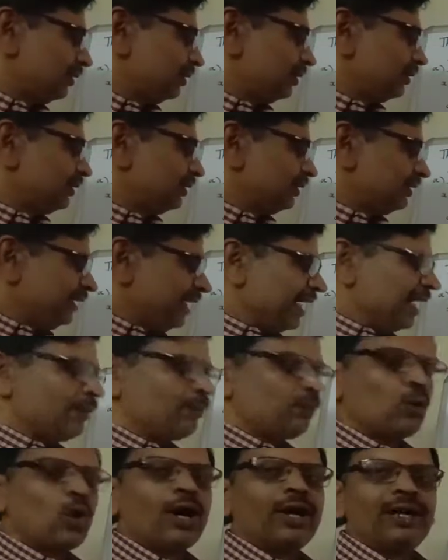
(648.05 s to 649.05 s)
C
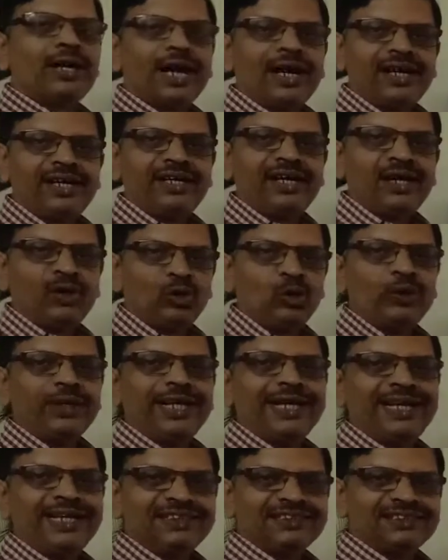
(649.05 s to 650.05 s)
upon under root
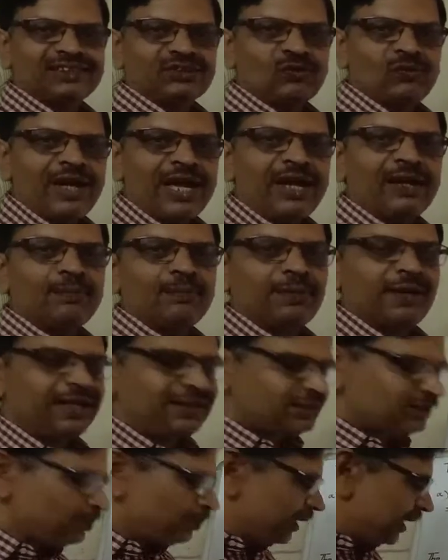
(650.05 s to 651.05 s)
A square
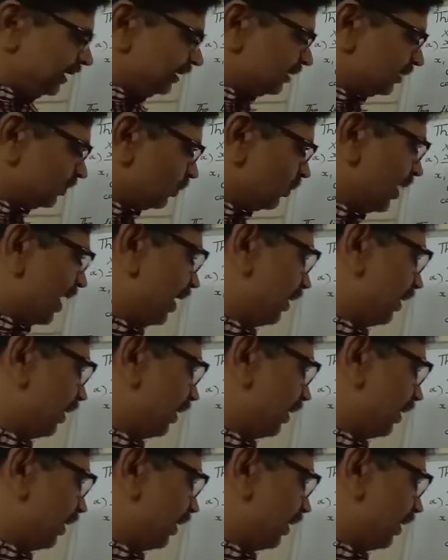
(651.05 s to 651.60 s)
plus B square